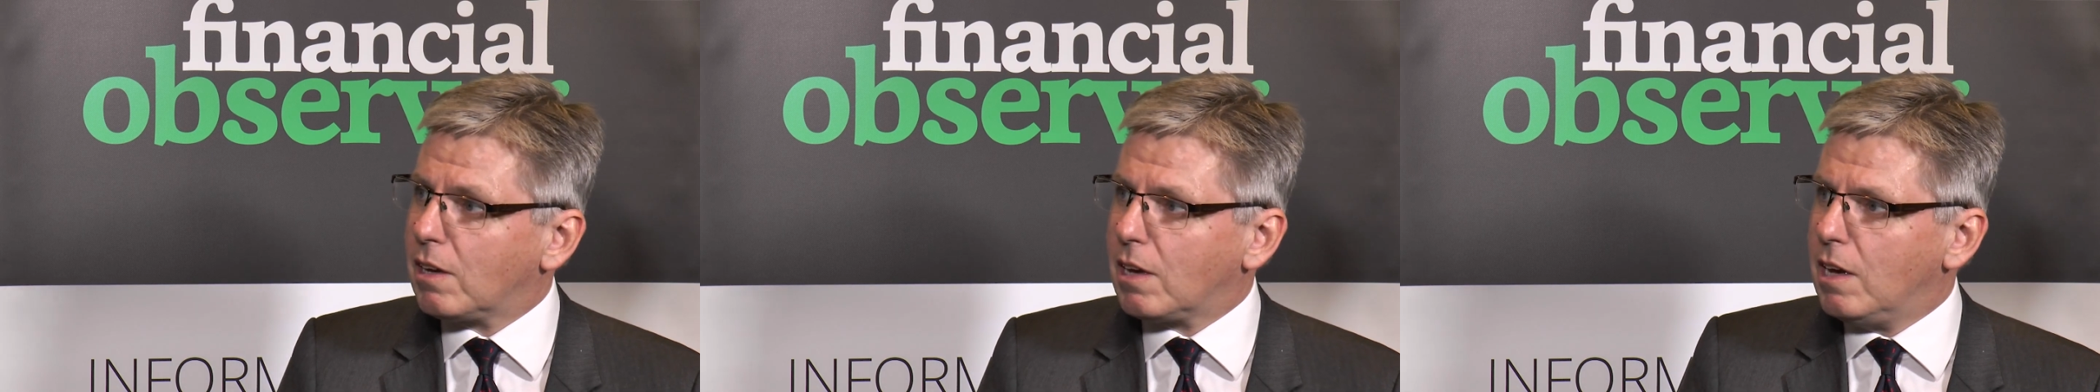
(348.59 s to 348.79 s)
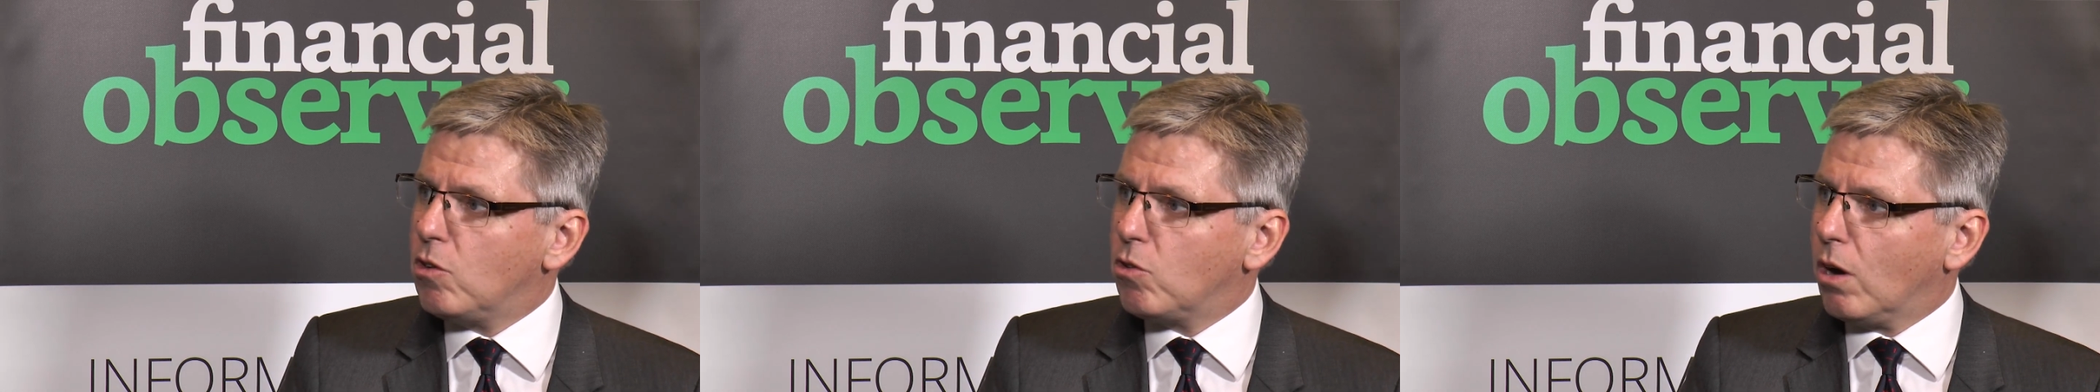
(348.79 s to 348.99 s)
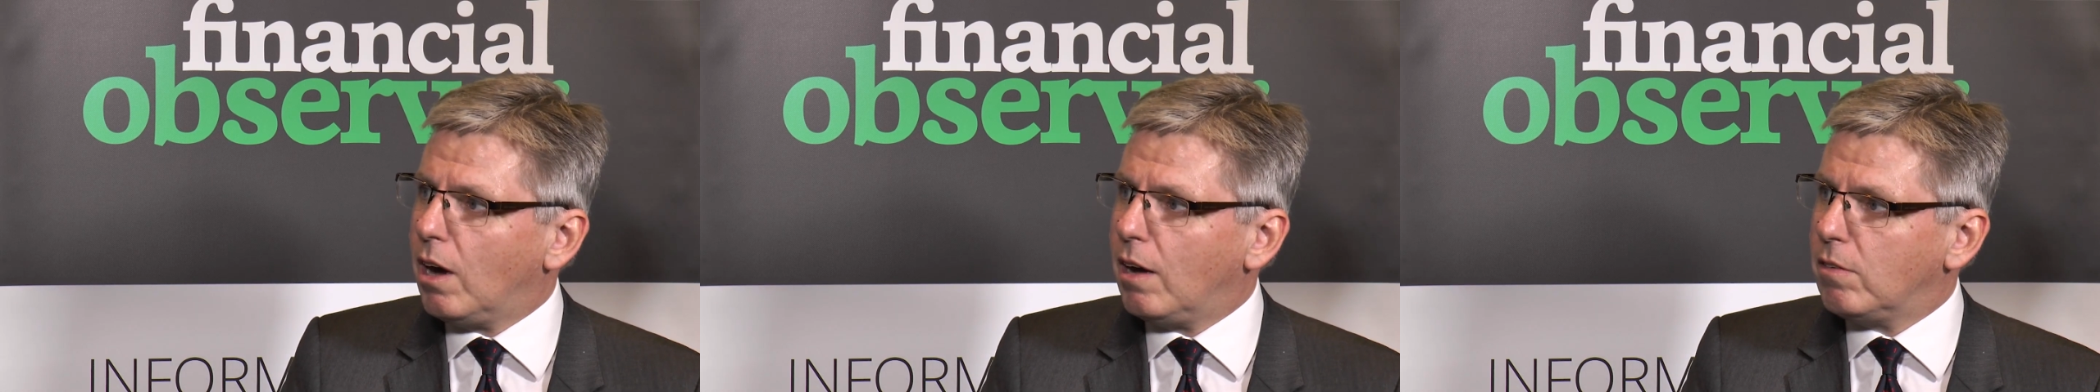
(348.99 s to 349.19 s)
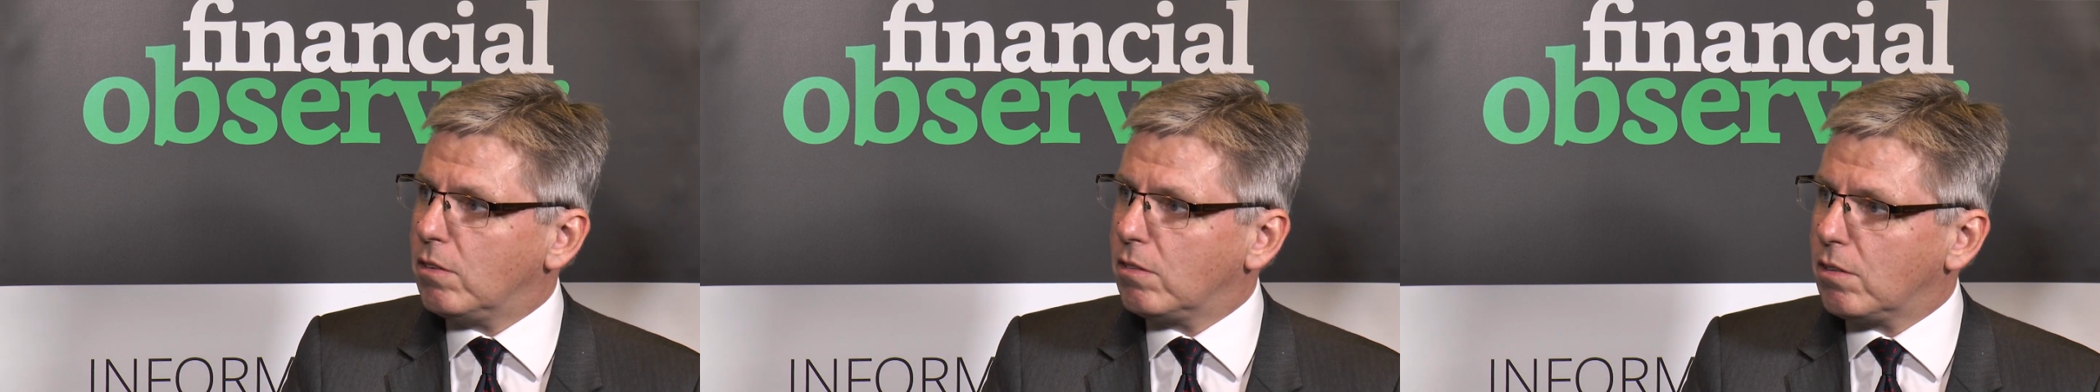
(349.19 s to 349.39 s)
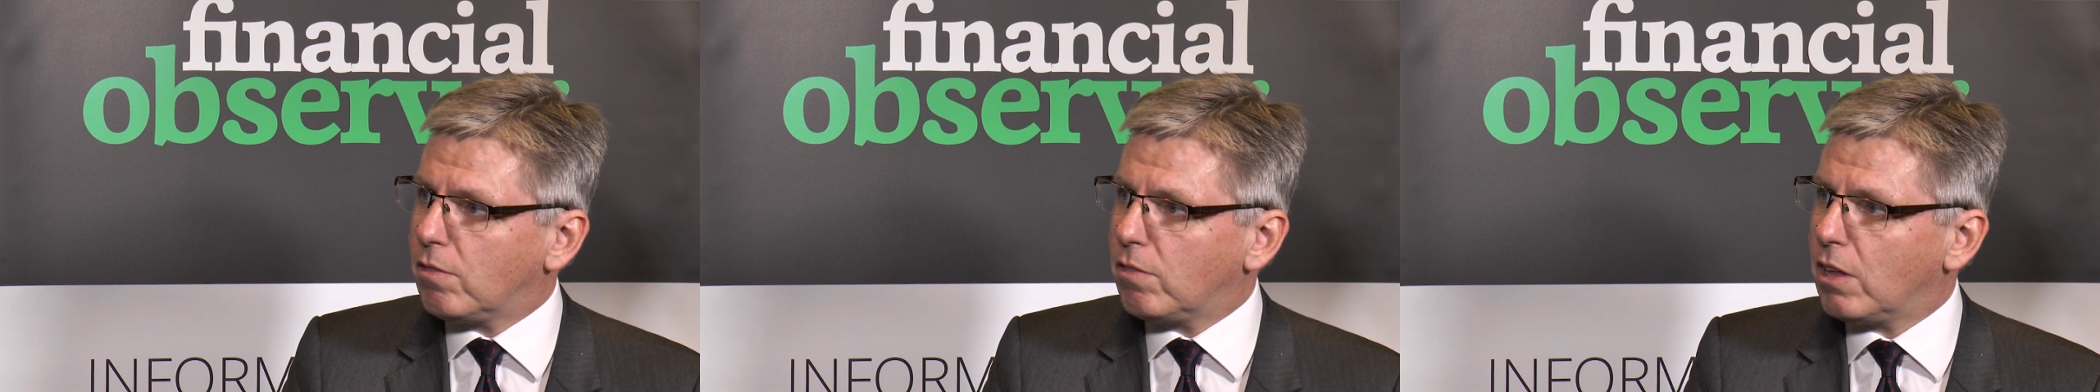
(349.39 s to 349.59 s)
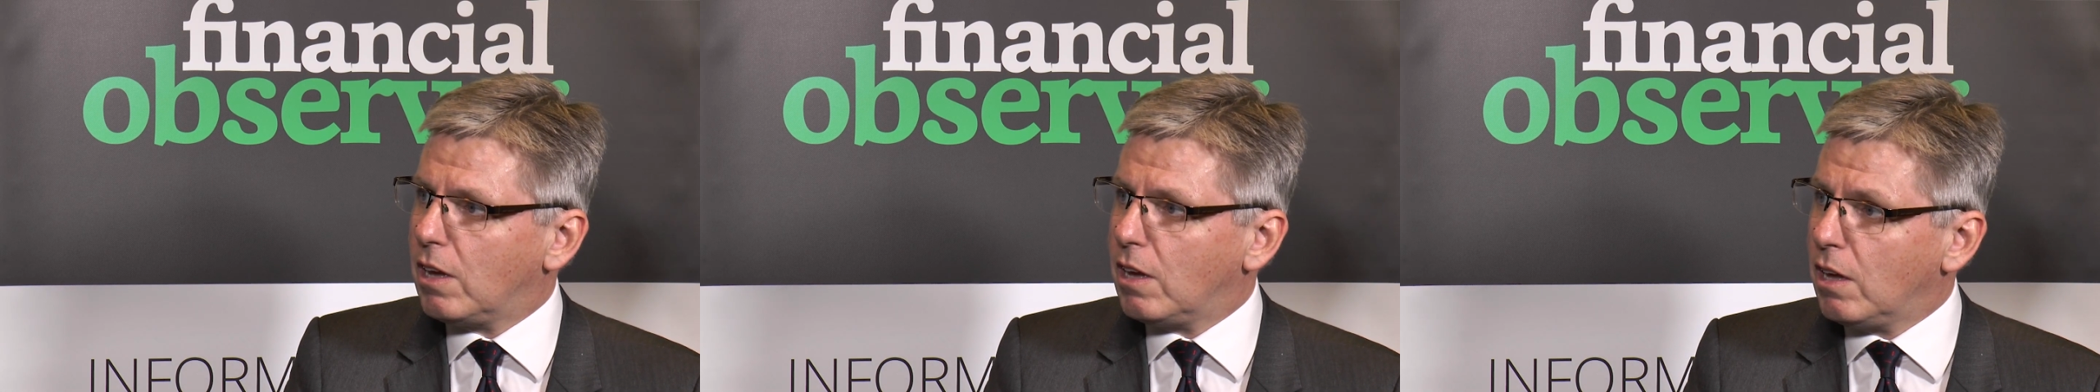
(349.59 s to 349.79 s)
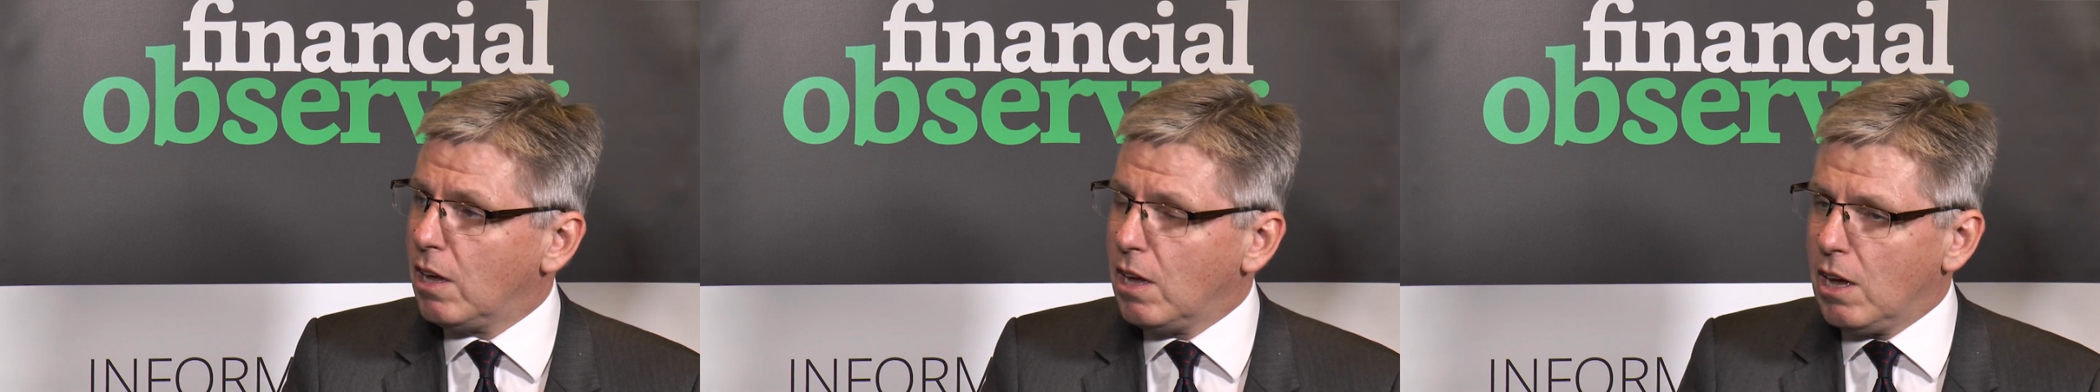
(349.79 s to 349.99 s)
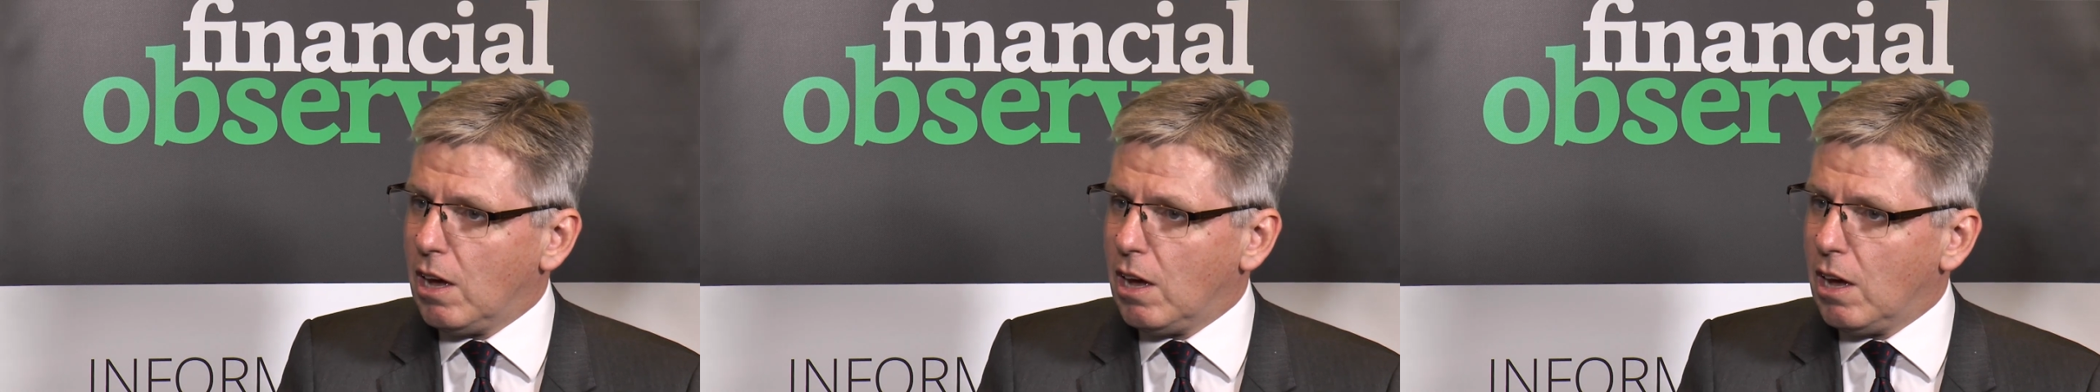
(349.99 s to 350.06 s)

key drivers of the